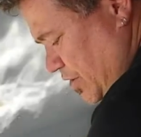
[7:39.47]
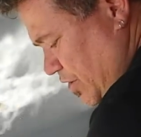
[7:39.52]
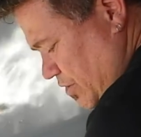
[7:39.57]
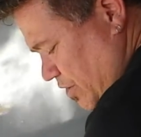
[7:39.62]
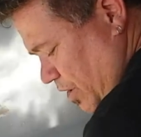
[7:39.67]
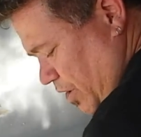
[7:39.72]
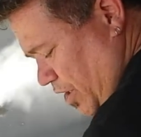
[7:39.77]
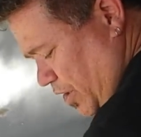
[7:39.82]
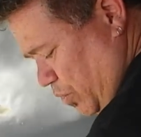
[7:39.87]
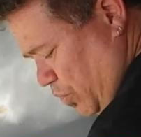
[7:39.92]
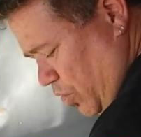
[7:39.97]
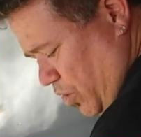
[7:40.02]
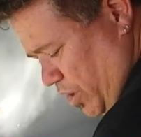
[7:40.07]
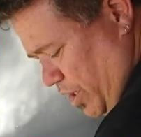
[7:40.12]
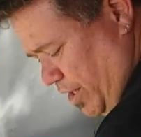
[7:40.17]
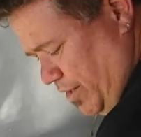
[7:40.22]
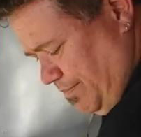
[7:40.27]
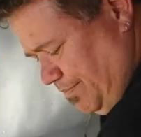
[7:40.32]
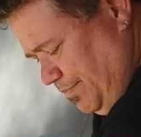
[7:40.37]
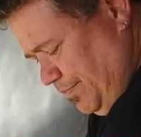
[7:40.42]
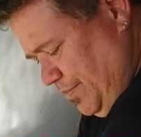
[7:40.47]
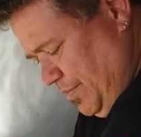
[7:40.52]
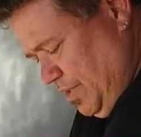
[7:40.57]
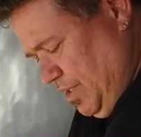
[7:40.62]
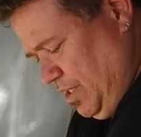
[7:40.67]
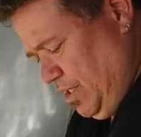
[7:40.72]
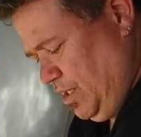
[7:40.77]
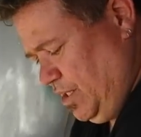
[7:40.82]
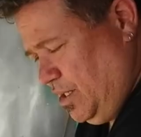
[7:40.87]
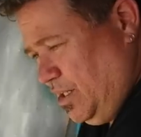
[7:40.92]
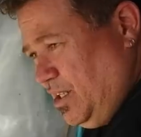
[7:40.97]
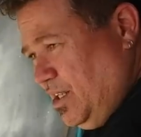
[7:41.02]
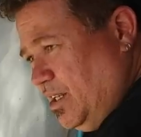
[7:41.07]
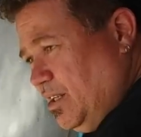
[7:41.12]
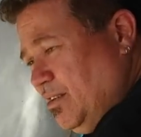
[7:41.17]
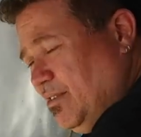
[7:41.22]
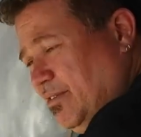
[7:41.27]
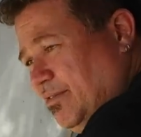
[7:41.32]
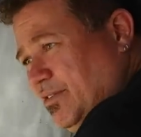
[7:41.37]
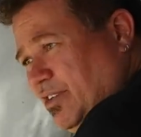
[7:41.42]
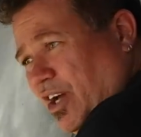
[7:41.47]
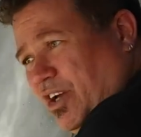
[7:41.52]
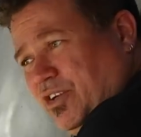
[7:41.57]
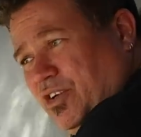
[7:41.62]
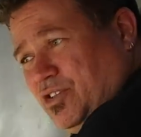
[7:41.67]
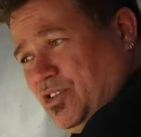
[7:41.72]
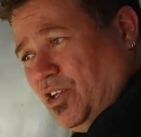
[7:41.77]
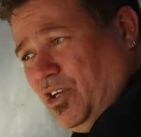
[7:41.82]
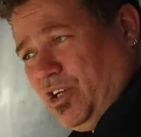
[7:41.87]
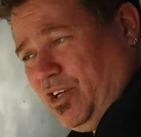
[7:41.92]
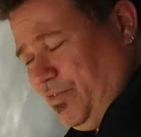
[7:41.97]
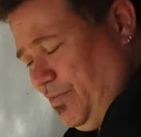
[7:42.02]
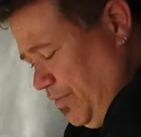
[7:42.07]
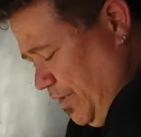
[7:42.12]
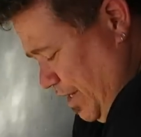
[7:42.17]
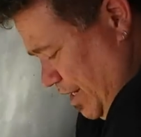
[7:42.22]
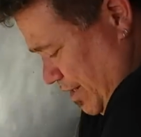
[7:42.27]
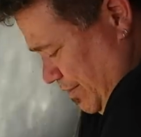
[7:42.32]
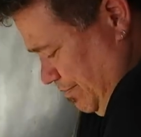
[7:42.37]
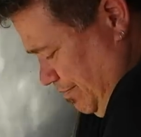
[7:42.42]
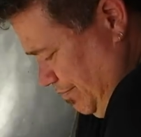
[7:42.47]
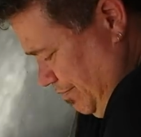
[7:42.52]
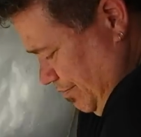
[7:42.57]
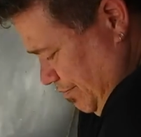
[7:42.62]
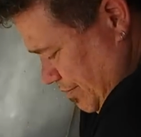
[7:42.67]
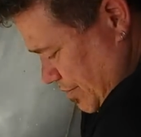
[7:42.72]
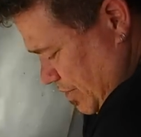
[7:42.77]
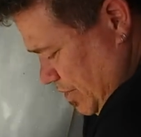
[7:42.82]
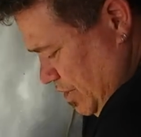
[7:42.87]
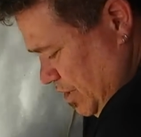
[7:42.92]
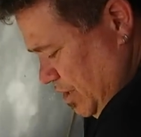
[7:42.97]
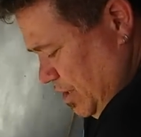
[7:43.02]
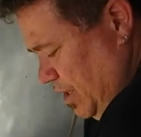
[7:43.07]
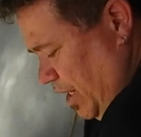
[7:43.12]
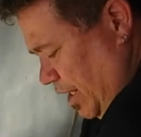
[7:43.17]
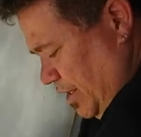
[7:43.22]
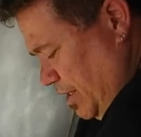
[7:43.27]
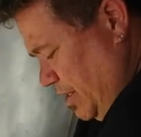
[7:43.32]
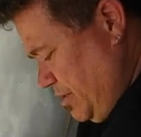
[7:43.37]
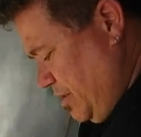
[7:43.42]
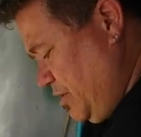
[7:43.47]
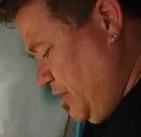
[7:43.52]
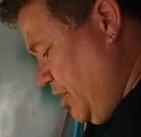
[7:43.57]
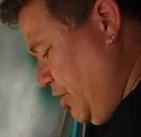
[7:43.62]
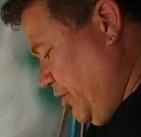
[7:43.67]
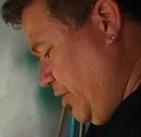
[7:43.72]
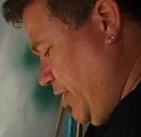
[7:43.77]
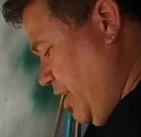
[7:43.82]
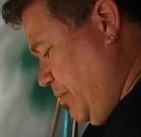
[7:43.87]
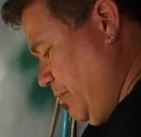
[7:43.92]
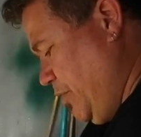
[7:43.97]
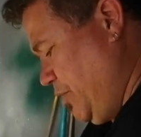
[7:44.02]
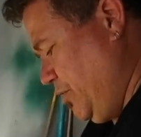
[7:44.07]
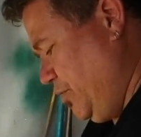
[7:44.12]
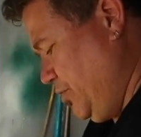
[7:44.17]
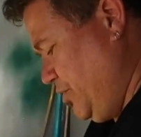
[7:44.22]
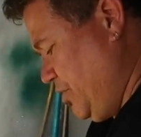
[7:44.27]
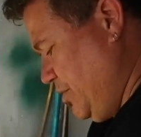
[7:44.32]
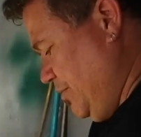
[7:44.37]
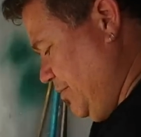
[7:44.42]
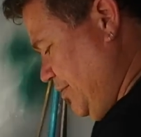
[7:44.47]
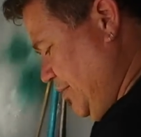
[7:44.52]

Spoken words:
use a lot of water. Don't use a lot of unnecessary chemicals.